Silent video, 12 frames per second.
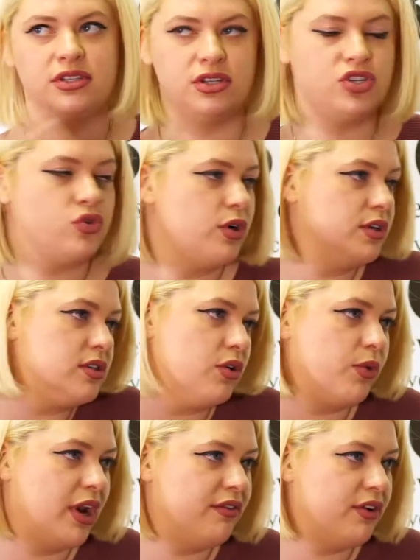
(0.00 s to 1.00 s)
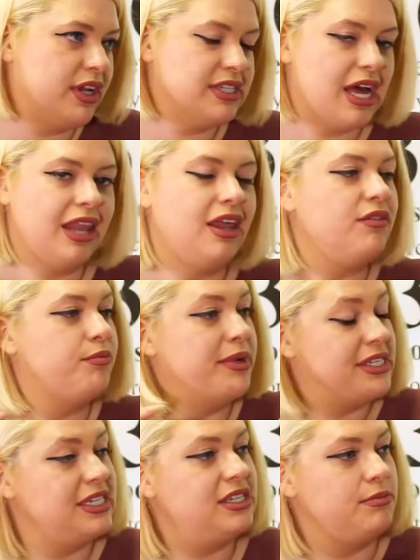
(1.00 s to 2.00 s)
it's insurance or whatever it is, I love
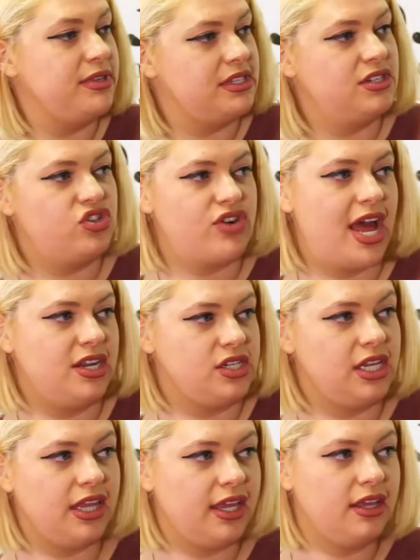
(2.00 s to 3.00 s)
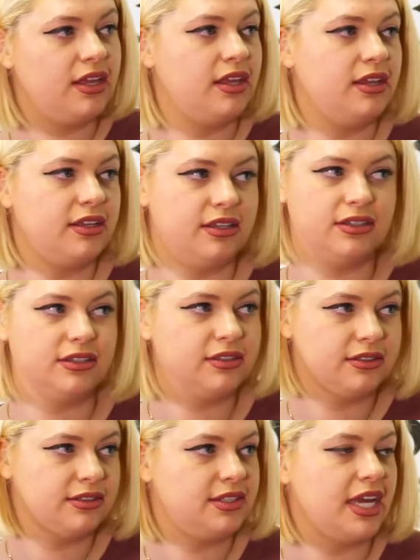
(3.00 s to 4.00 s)
business and business strategy. Like
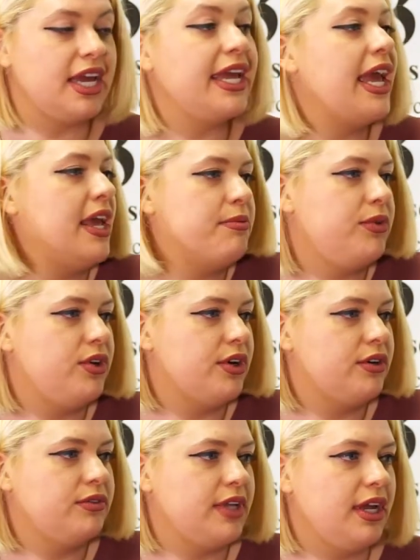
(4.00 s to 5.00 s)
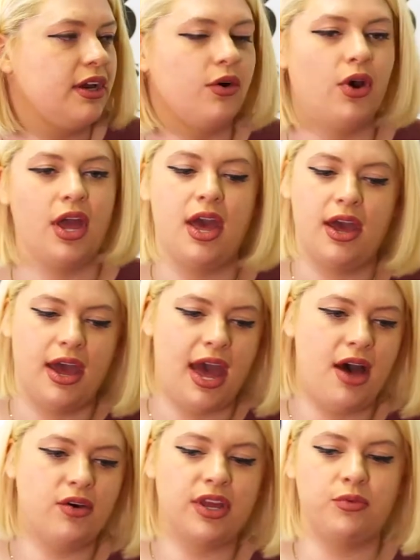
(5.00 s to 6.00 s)
it's like a game, you know, like
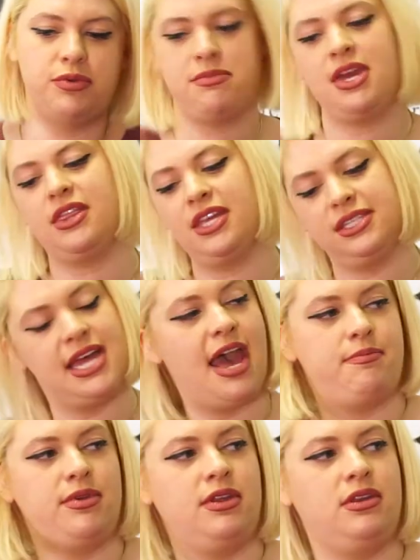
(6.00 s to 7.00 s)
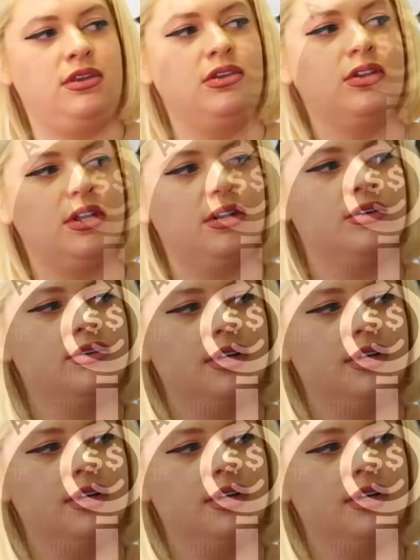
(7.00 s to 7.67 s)
how can we make this happen, you know?